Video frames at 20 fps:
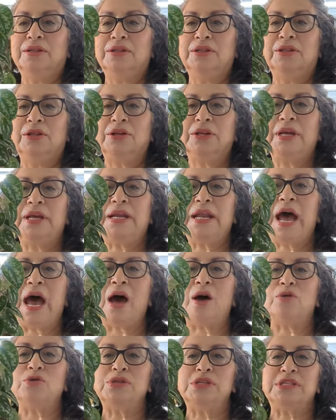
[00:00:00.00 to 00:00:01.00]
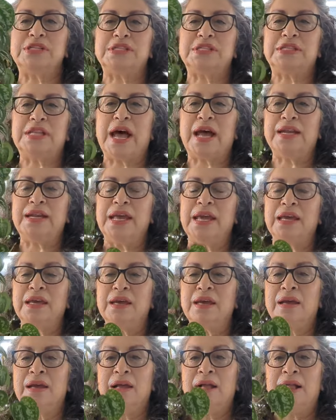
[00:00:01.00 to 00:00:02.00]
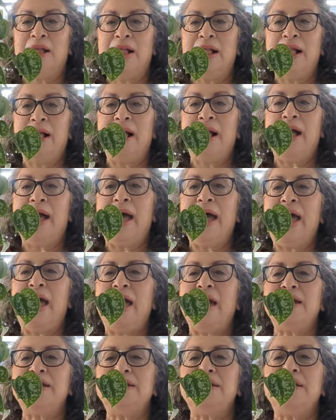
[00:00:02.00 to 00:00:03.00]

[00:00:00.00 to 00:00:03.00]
Look at how stunning and